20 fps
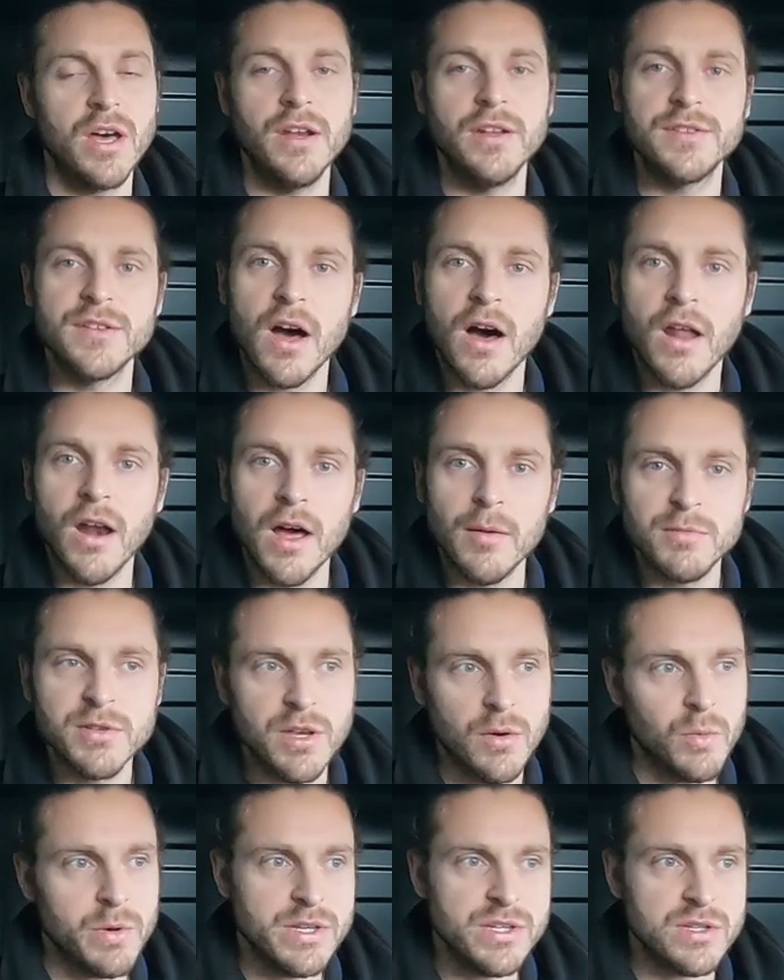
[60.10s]
turn a dial up,
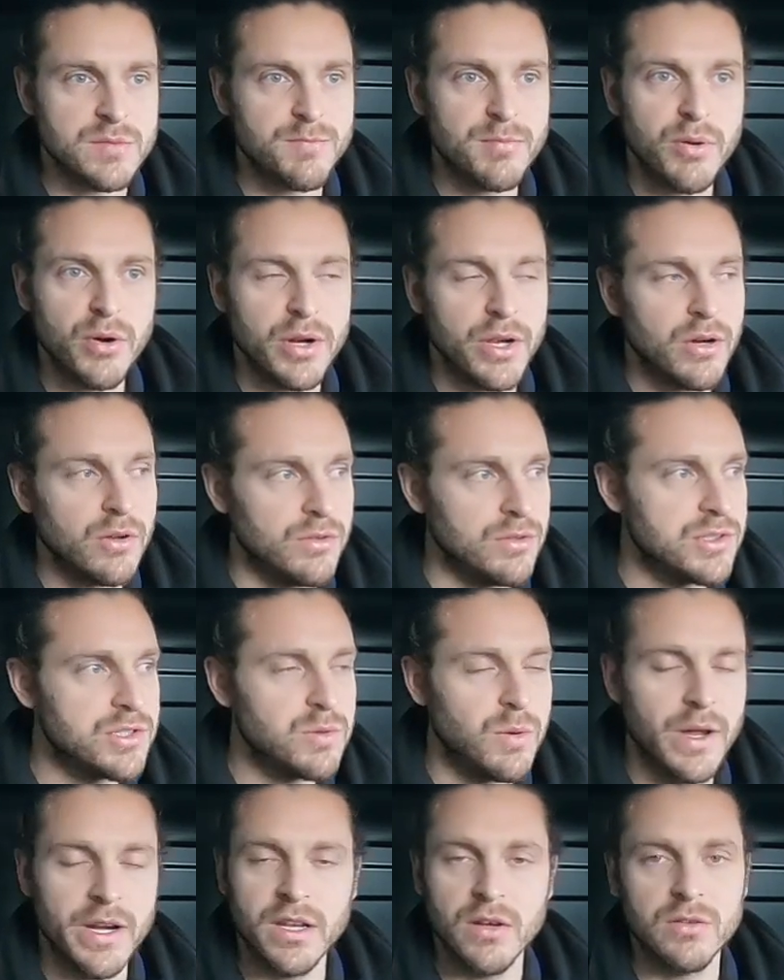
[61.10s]
so we just put it on
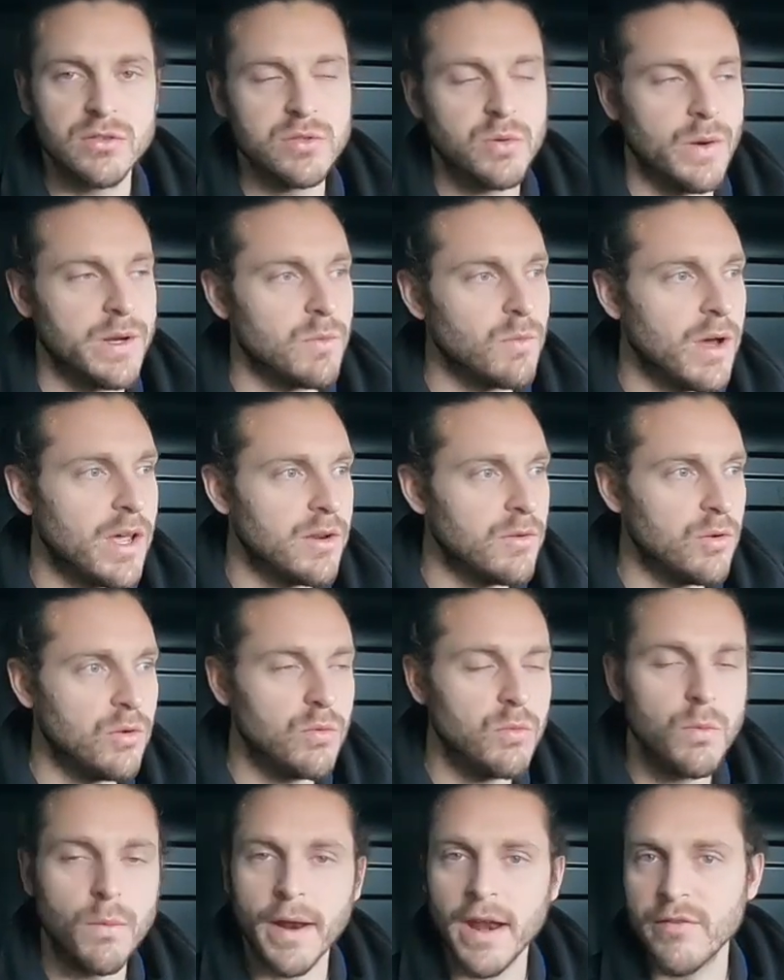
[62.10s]
20 or 21
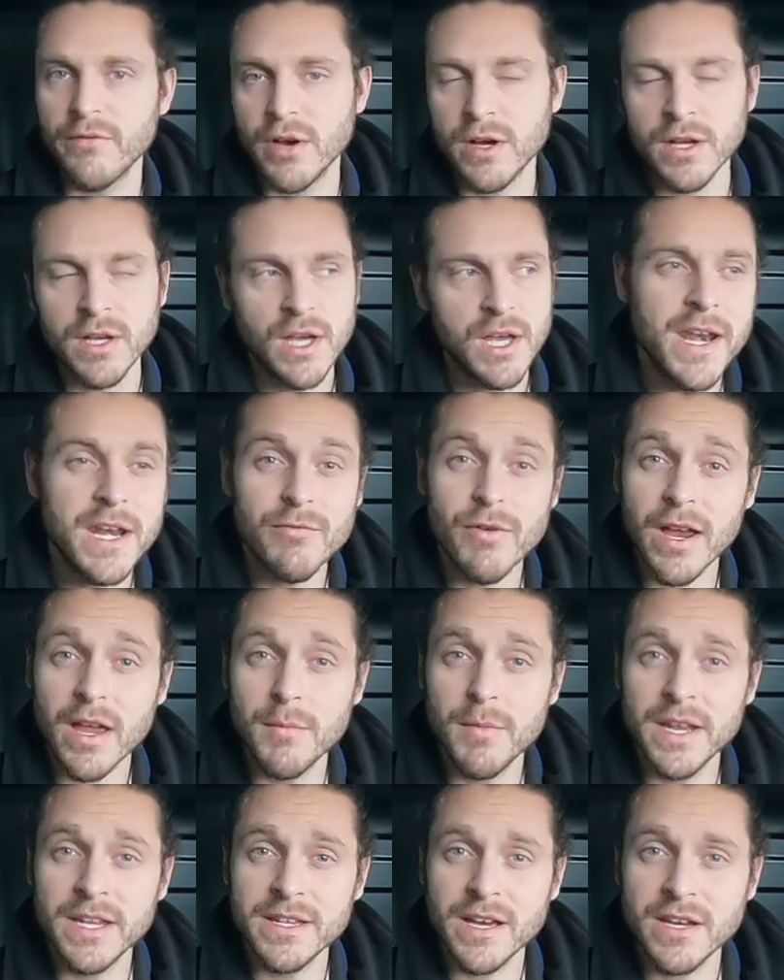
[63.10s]
or whatever. Any
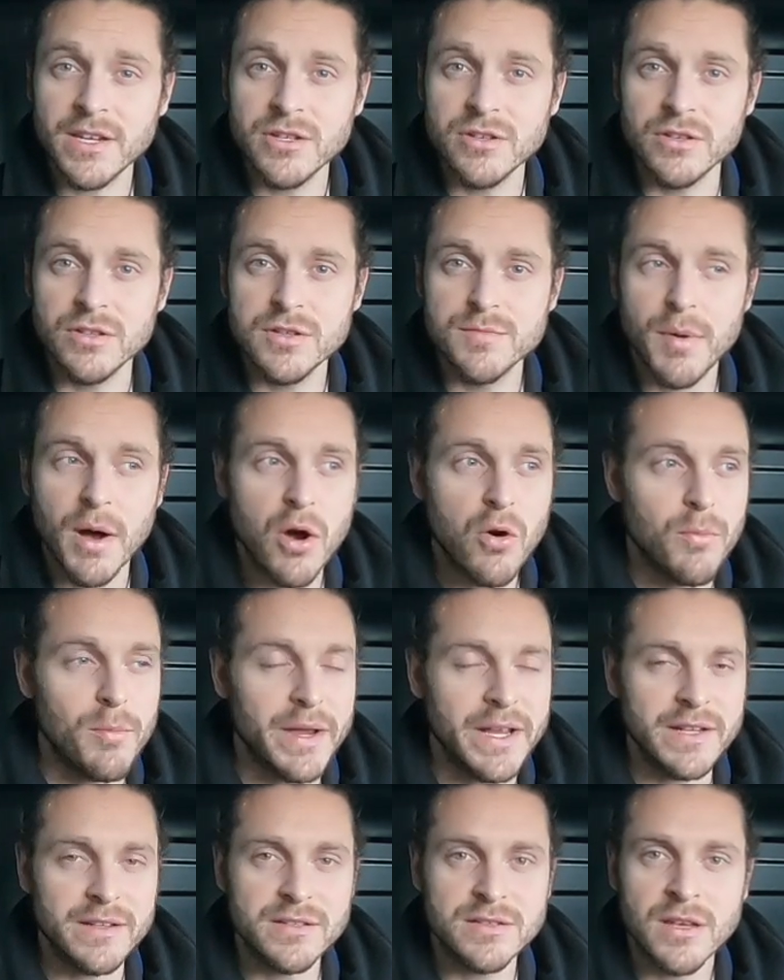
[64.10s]
recommendations, by all
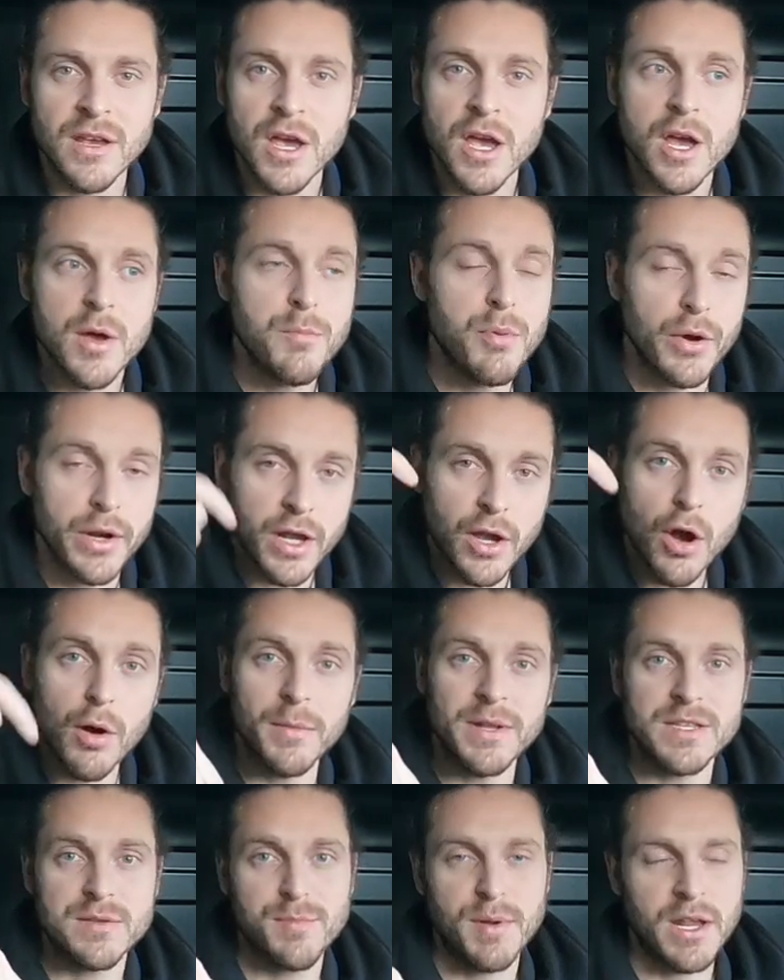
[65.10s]
means put in the
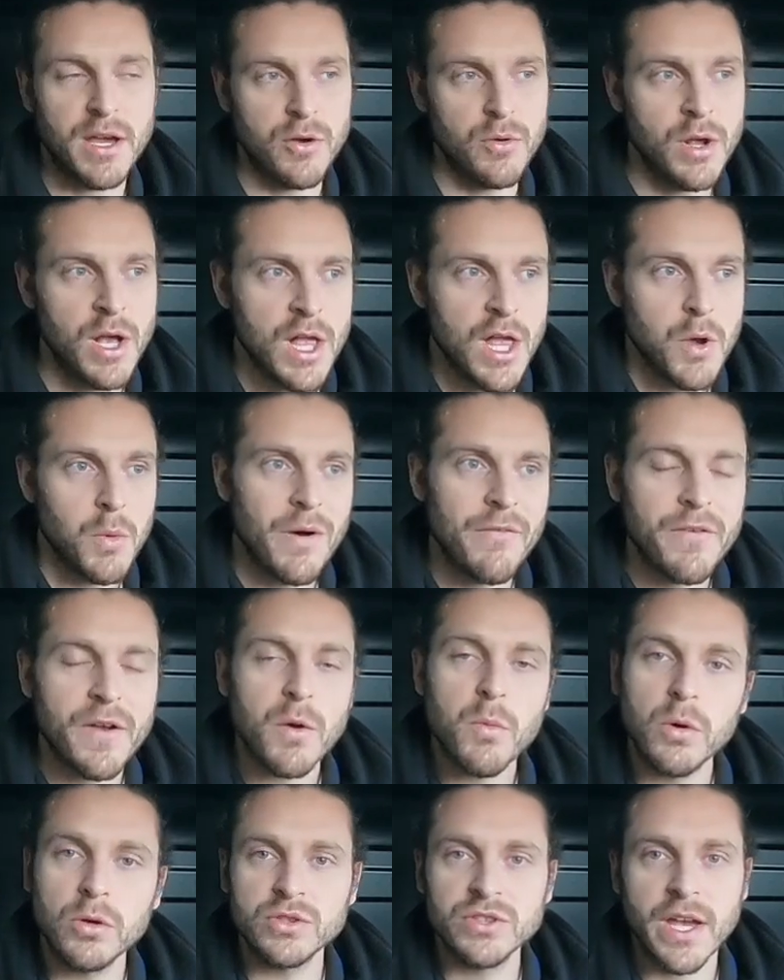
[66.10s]
comments below. One thing
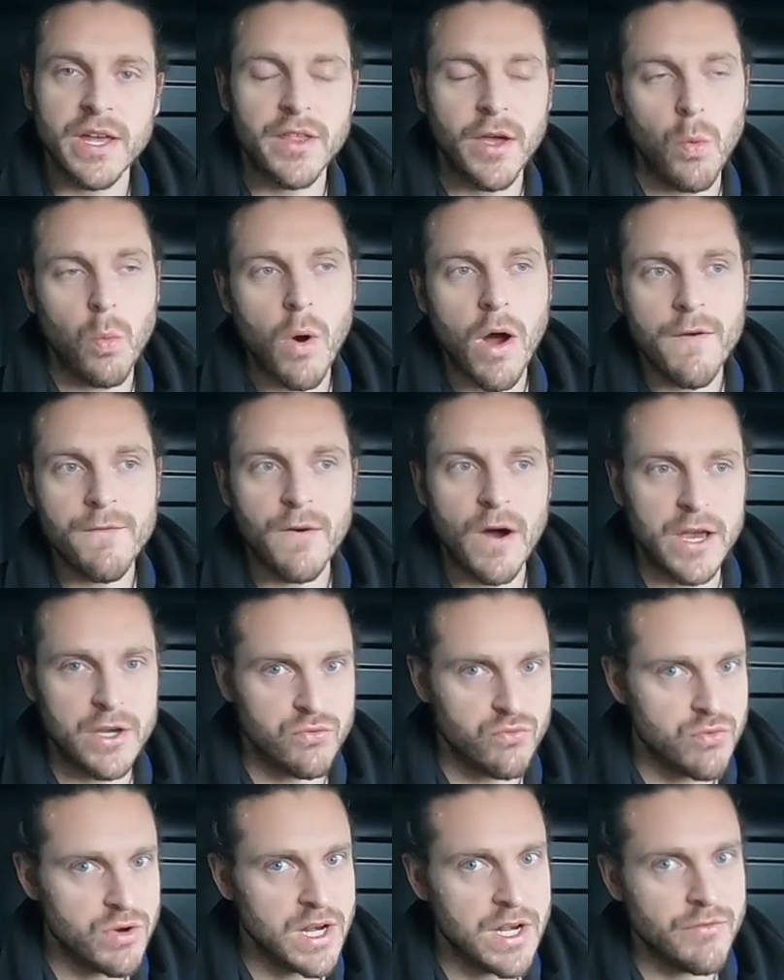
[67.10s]
I will say though, Wi-Fi
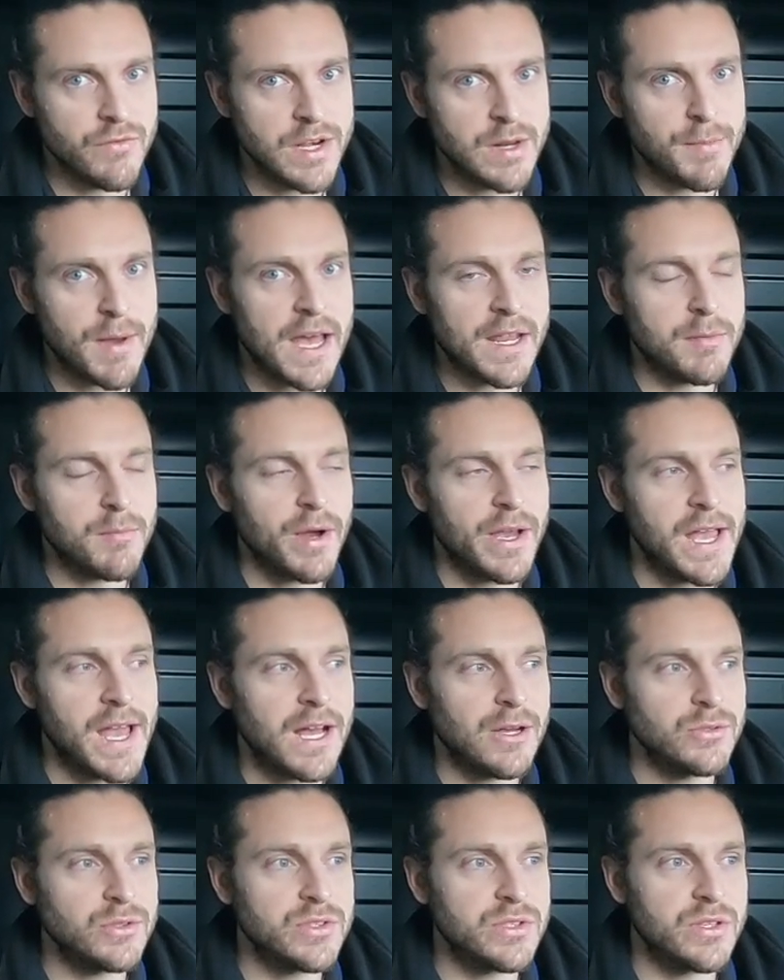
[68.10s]
is really, really bad in my
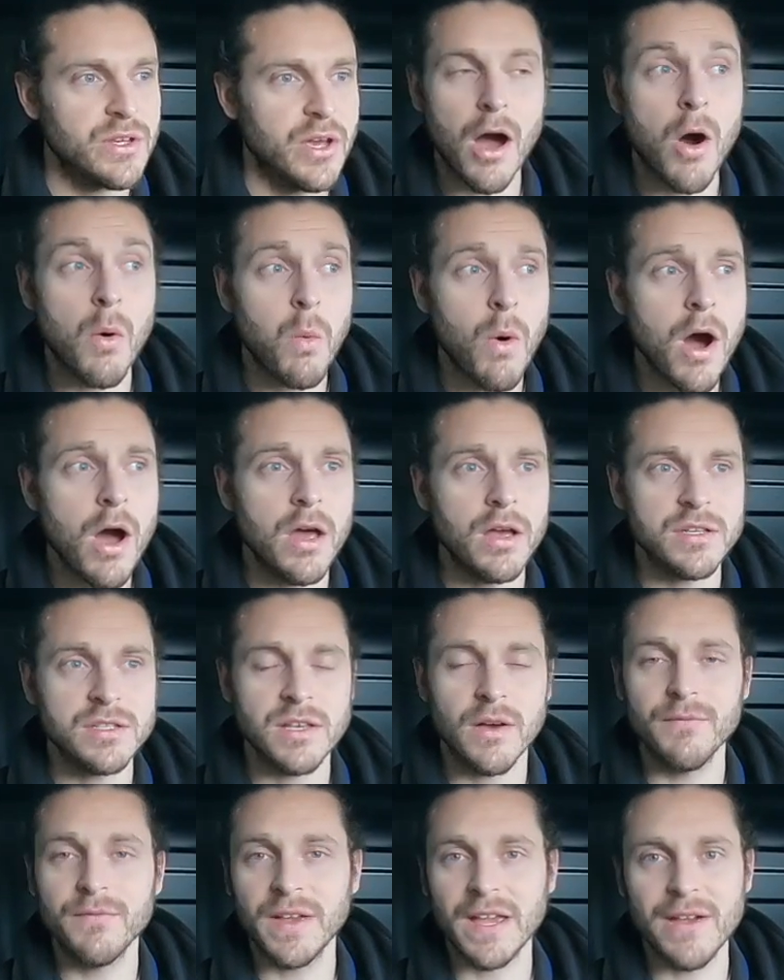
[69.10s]
house. I'll wire
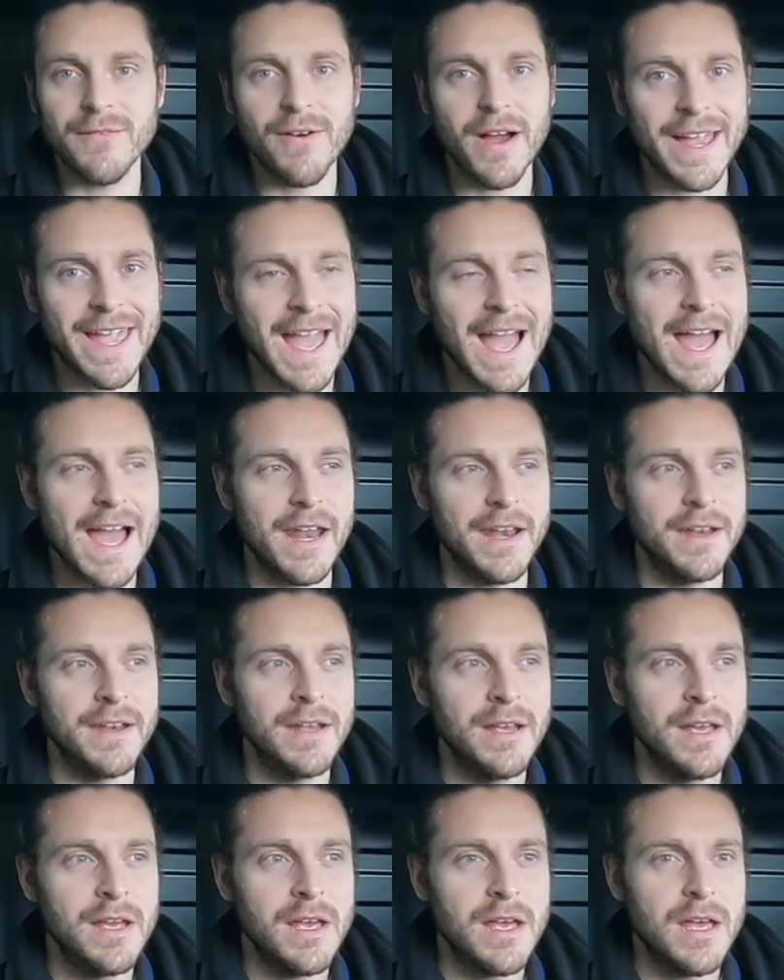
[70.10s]
something if I can,